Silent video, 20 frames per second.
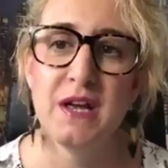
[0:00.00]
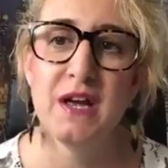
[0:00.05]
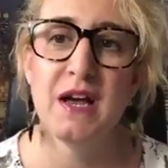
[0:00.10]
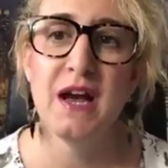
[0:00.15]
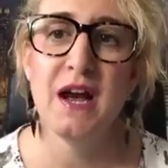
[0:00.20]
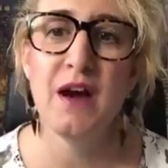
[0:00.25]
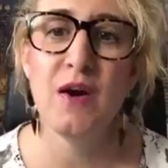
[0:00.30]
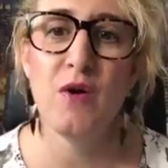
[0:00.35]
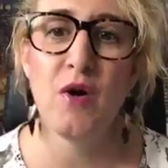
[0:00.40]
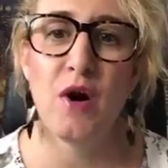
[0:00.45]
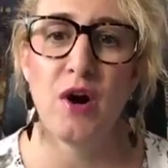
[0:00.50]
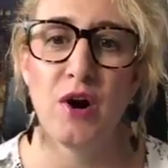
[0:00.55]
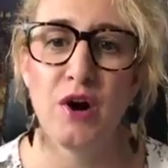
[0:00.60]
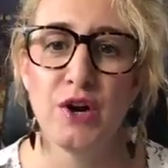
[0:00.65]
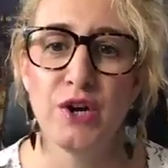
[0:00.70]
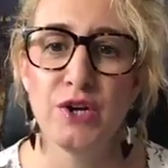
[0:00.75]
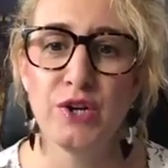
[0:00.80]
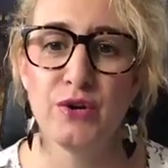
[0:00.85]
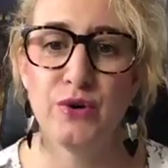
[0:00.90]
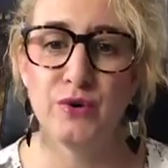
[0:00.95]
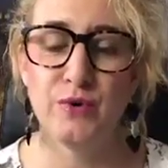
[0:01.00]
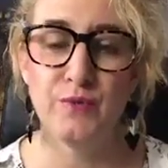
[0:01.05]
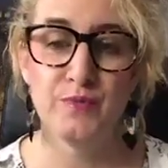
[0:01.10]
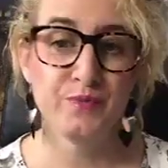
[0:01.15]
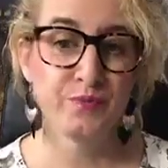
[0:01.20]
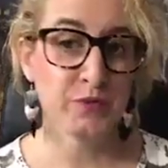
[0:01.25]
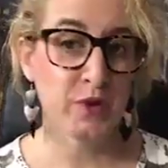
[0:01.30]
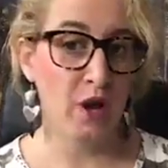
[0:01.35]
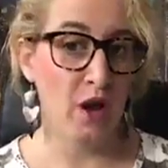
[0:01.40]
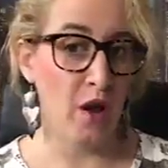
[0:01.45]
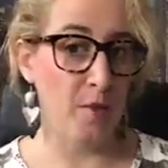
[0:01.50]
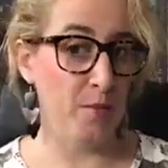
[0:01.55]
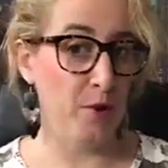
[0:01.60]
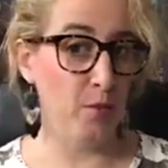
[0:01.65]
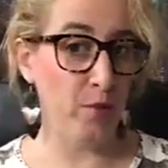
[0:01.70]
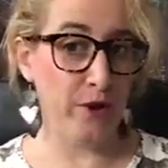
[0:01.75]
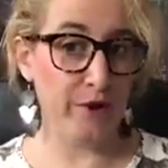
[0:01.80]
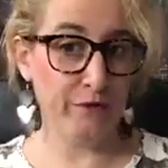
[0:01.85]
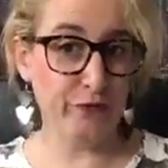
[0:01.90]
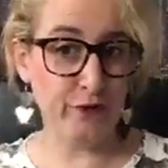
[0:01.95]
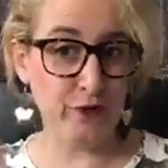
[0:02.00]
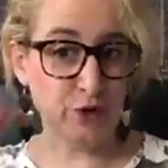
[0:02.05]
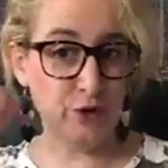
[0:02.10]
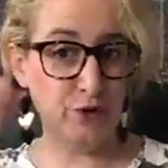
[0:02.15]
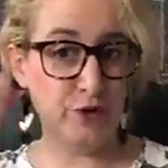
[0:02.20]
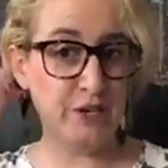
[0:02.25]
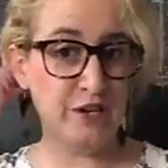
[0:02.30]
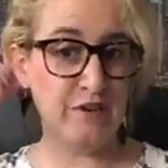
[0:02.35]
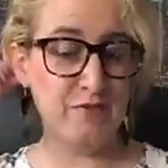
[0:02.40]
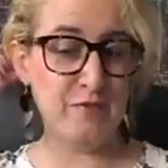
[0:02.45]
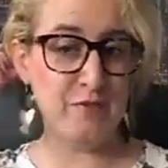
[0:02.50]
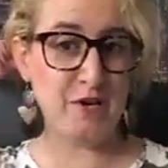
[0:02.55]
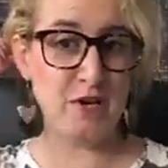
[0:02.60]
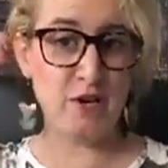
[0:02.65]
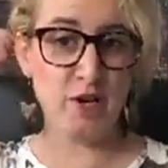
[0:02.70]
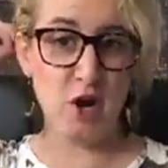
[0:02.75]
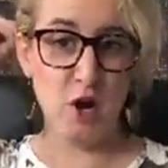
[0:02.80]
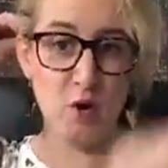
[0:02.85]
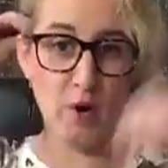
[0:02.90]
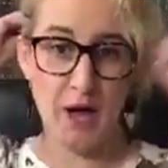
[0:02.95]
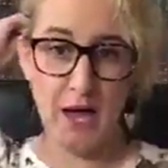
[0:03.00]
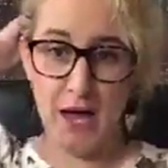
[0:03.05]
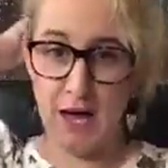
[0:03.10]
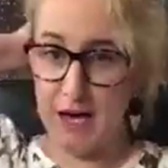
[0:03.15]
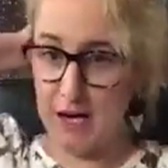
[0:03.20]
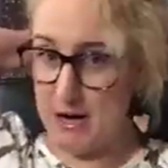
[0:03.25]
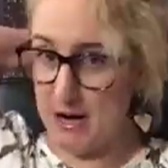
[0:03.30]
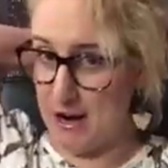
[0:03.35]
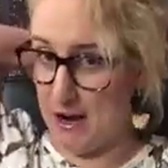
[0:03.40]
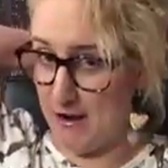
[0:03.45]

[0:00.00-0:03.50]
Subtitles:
How are you? I'm going to wait for you to give me a go-ahead.